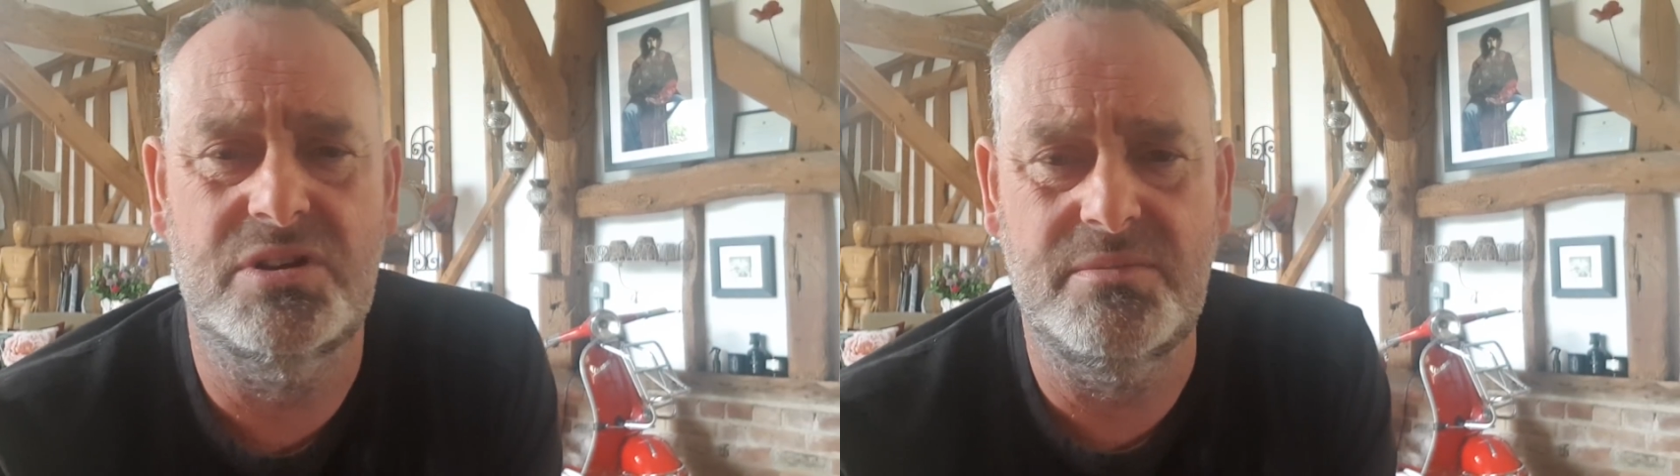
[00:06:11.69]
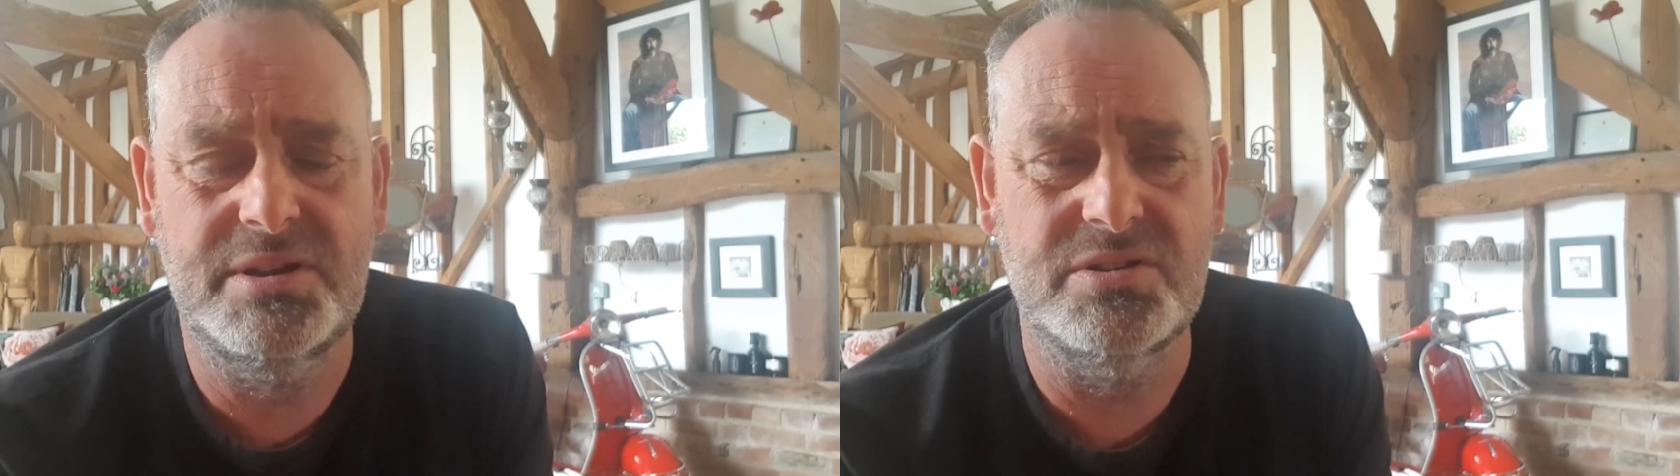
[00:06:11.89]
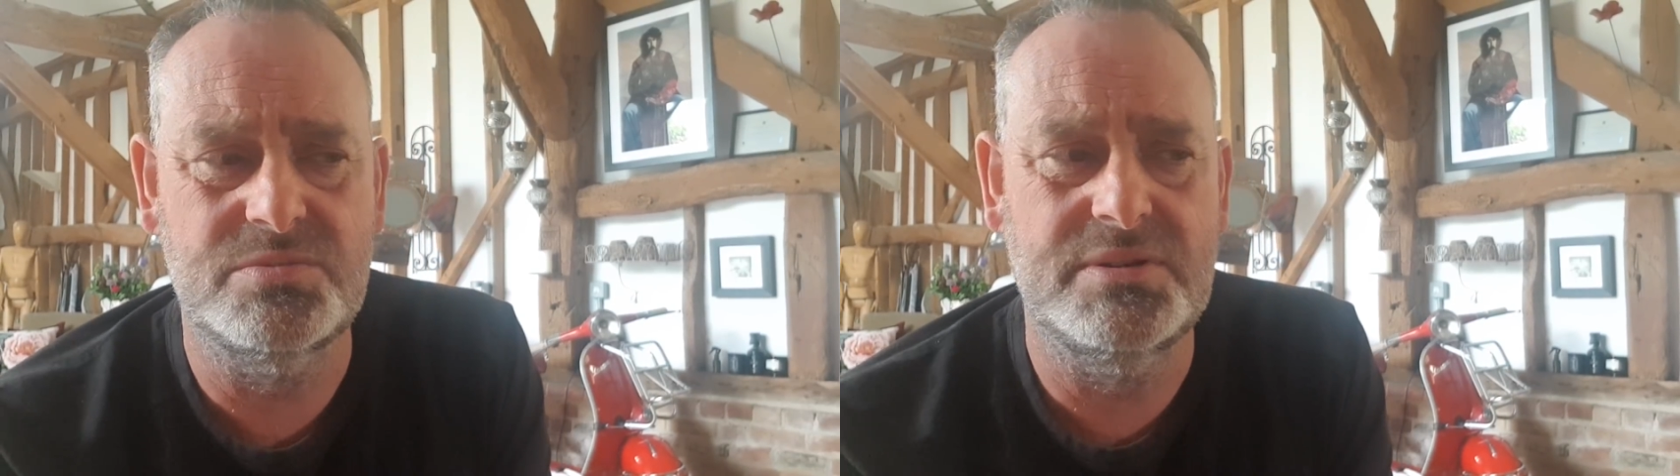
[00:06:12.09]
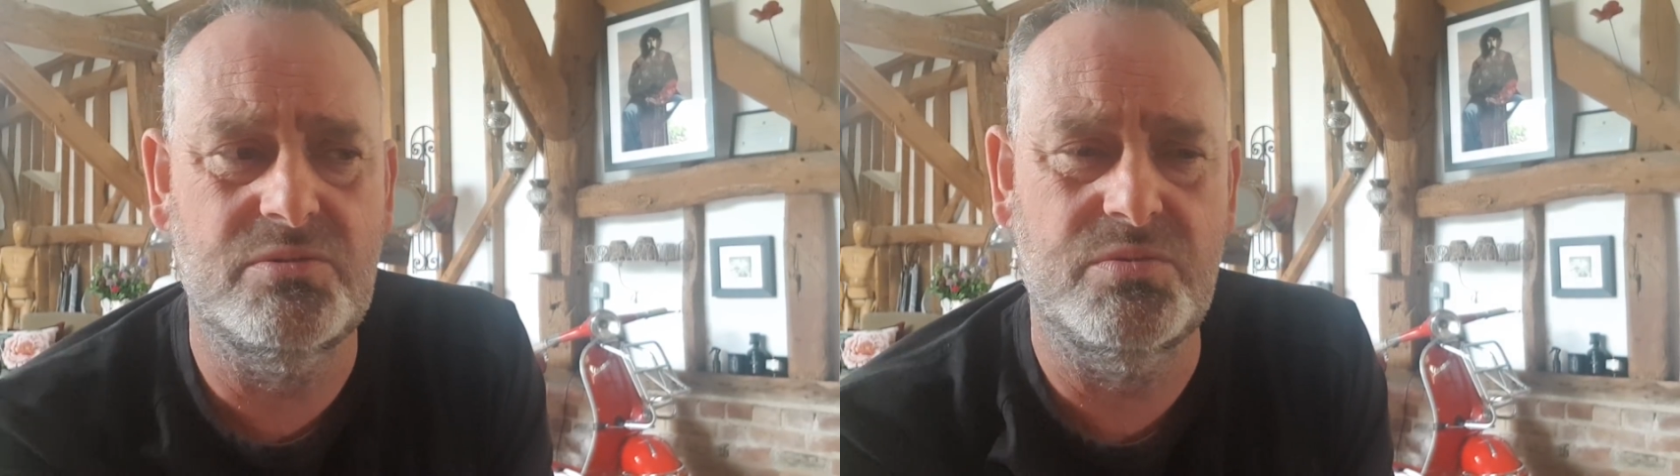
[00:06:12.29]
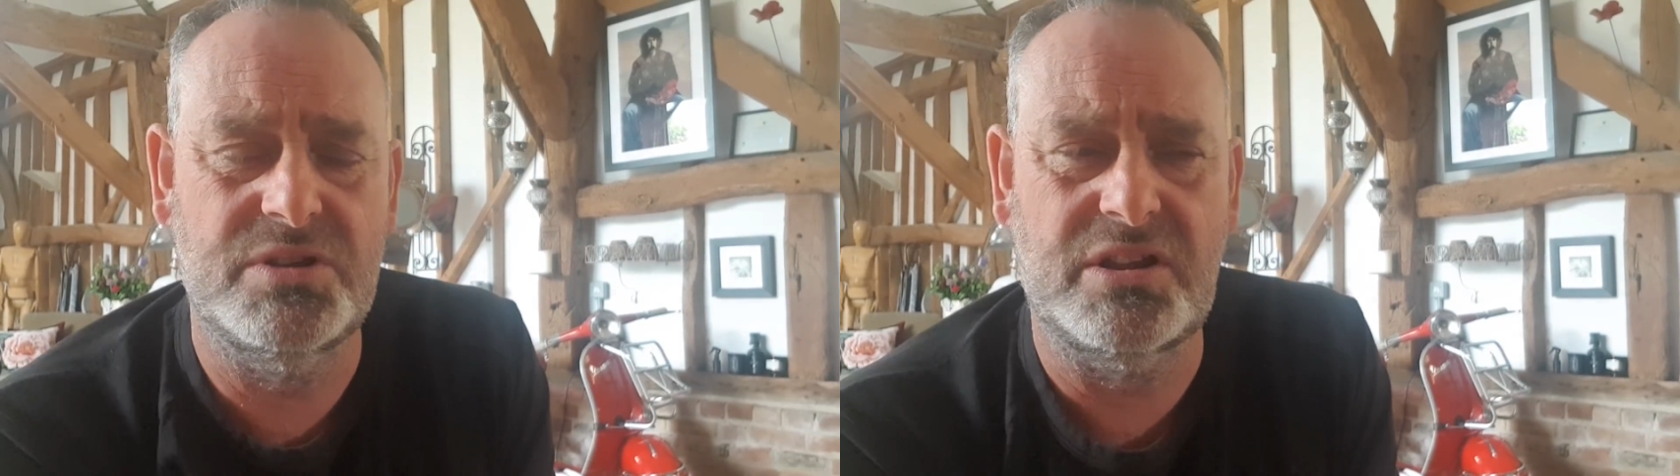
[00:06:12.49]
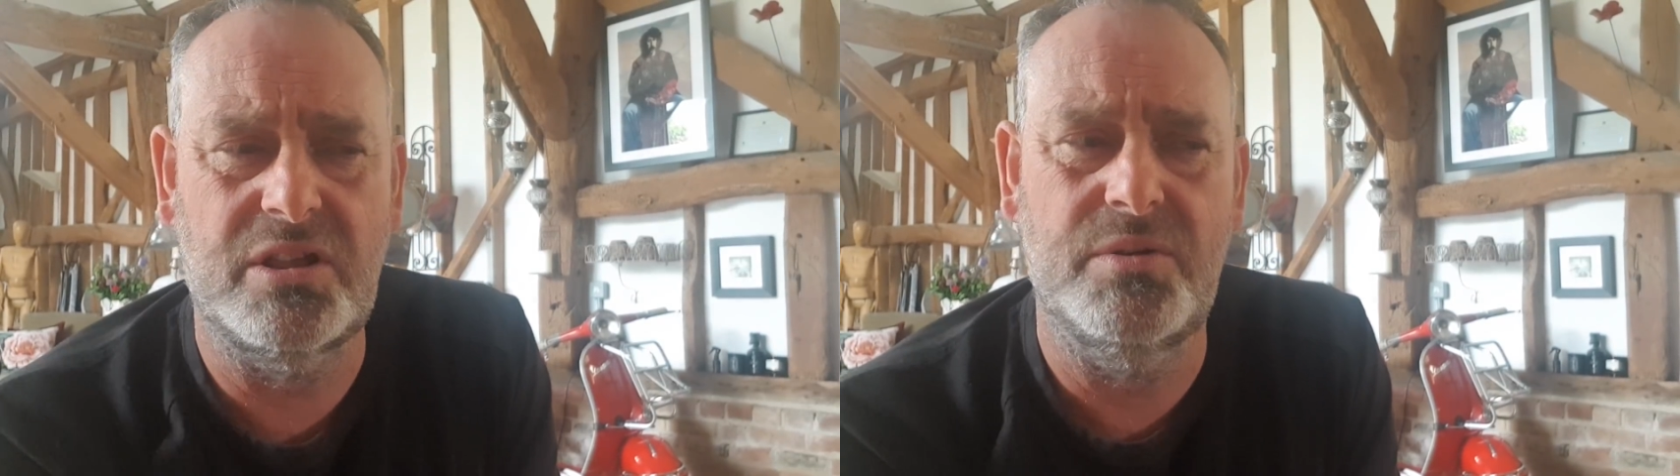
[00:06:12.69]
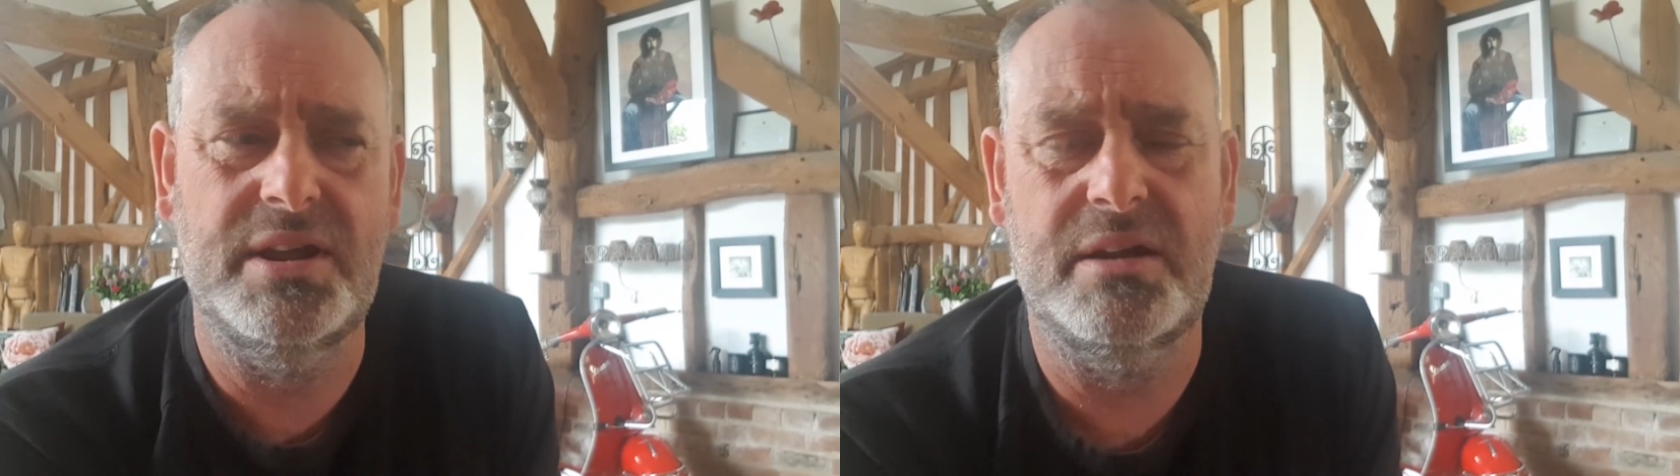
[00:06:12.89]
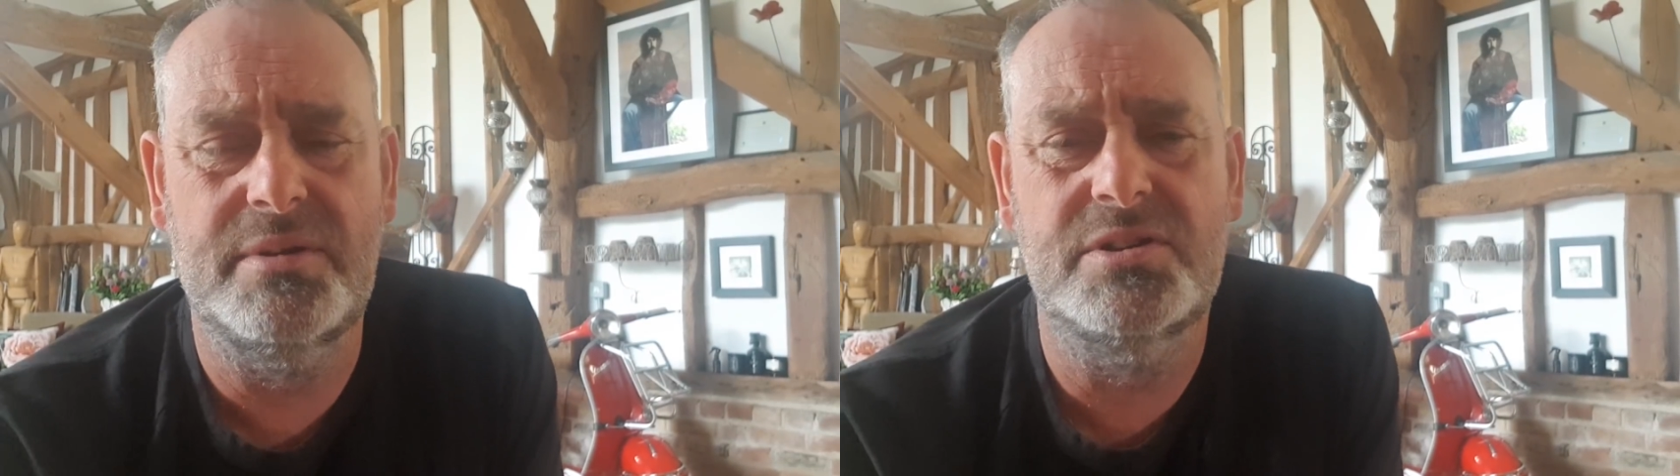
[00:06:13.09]
and because we're all clued
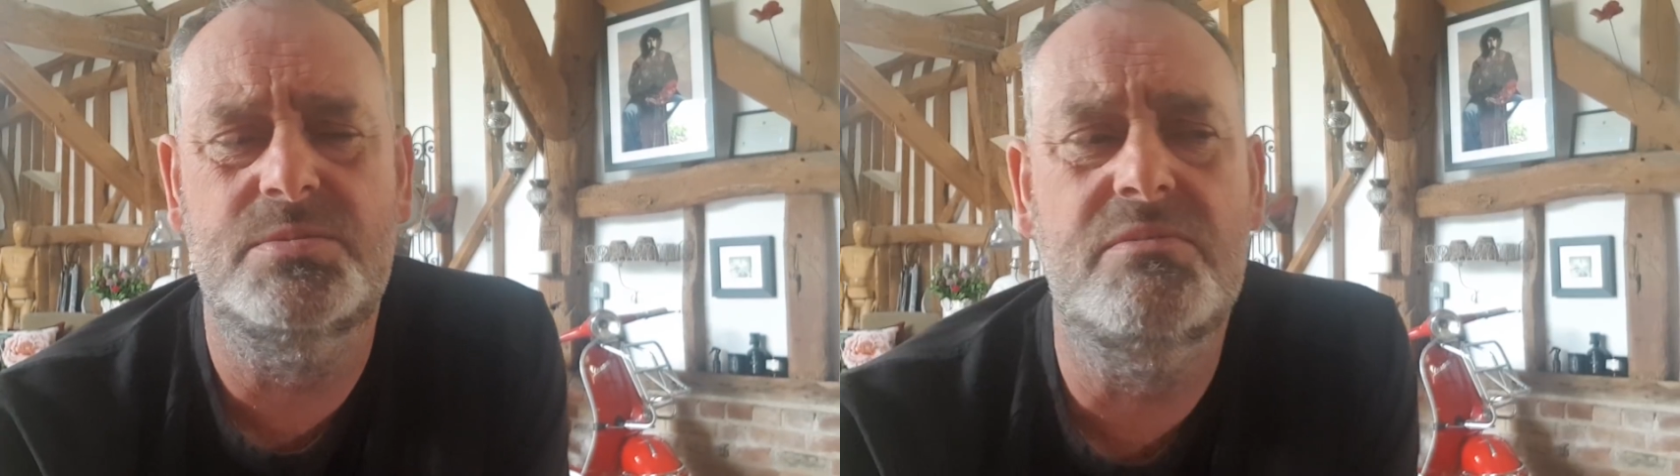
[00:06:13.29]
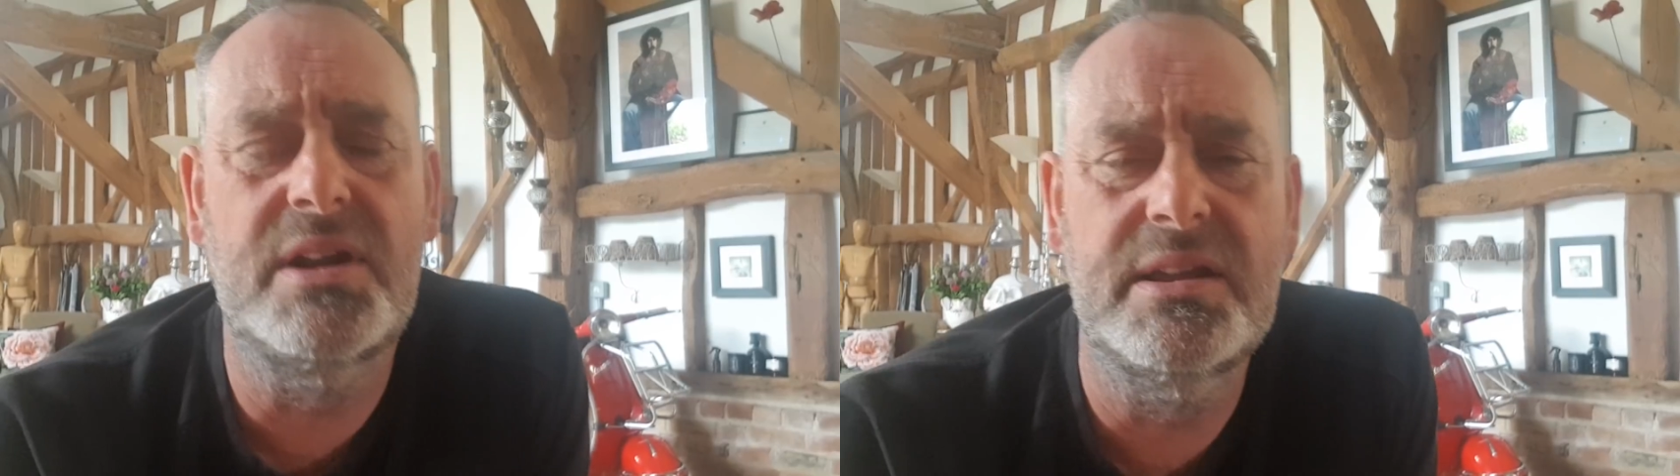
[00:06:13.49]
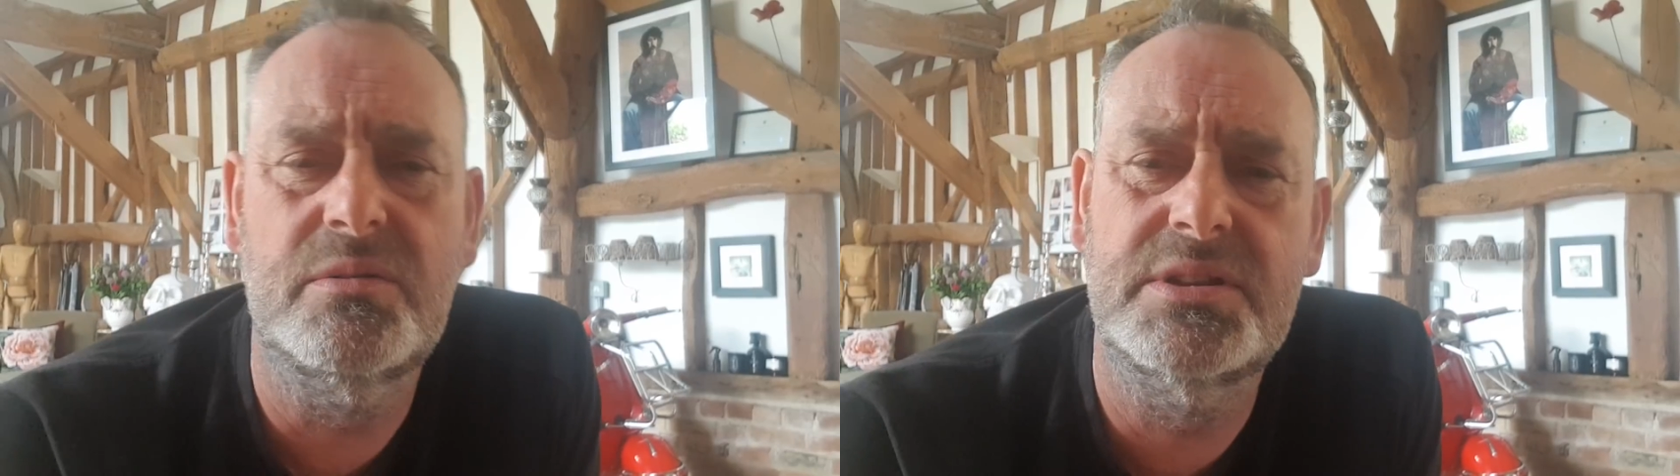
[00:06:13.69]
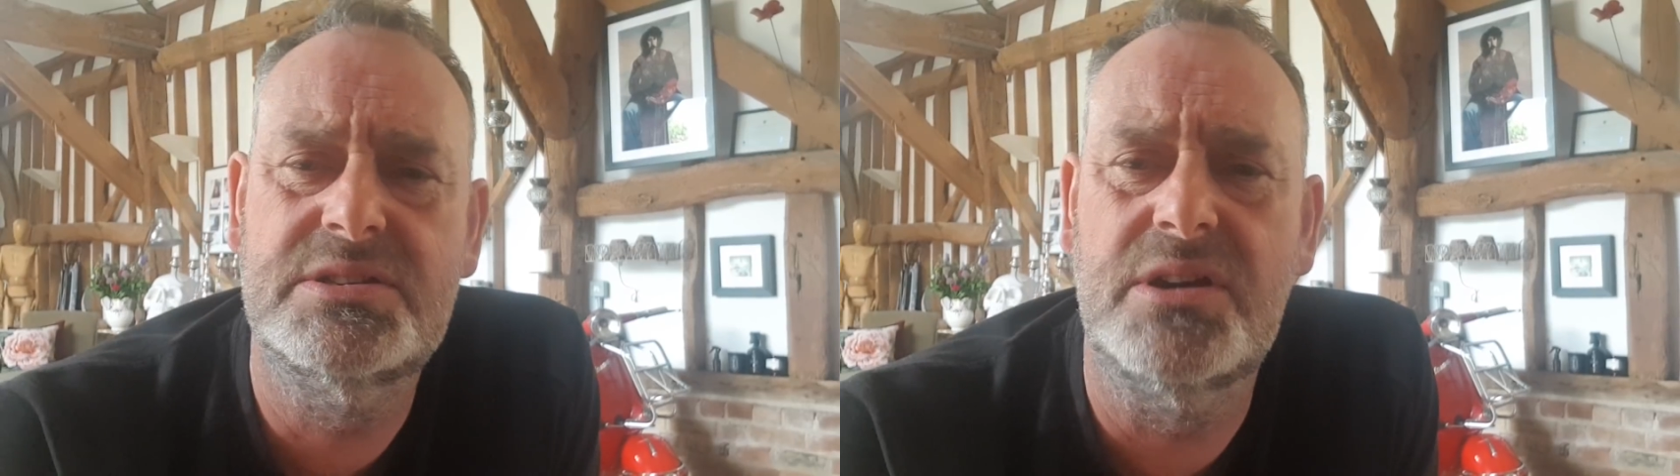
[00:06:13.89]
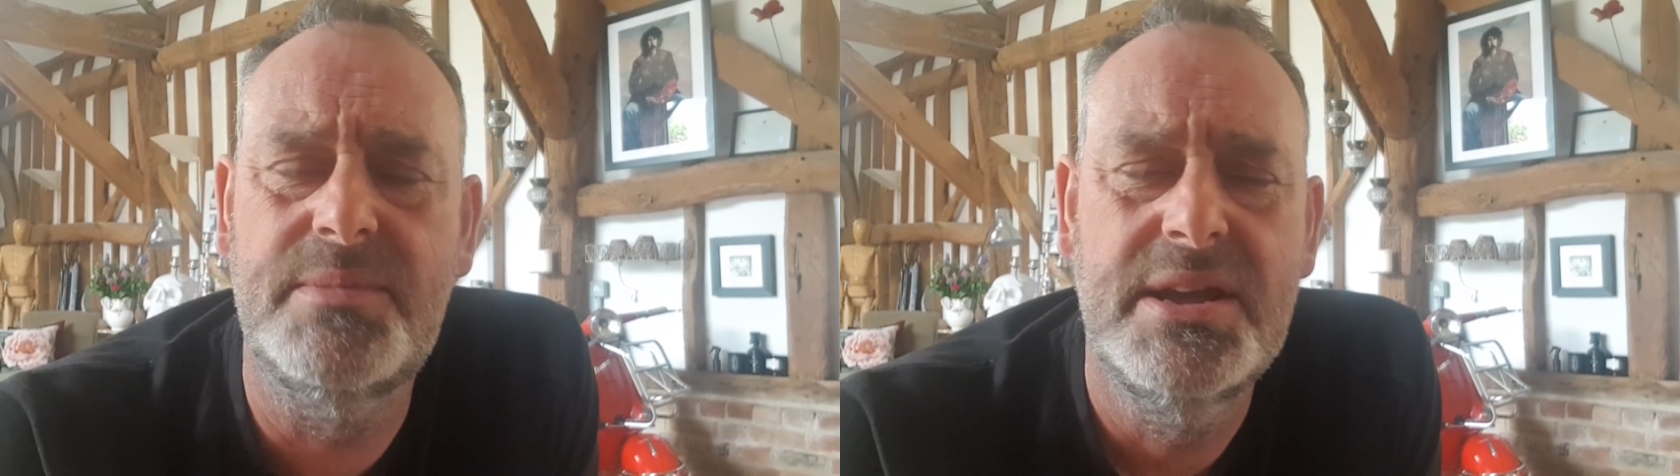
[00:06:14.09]
in, and because we're running all the time,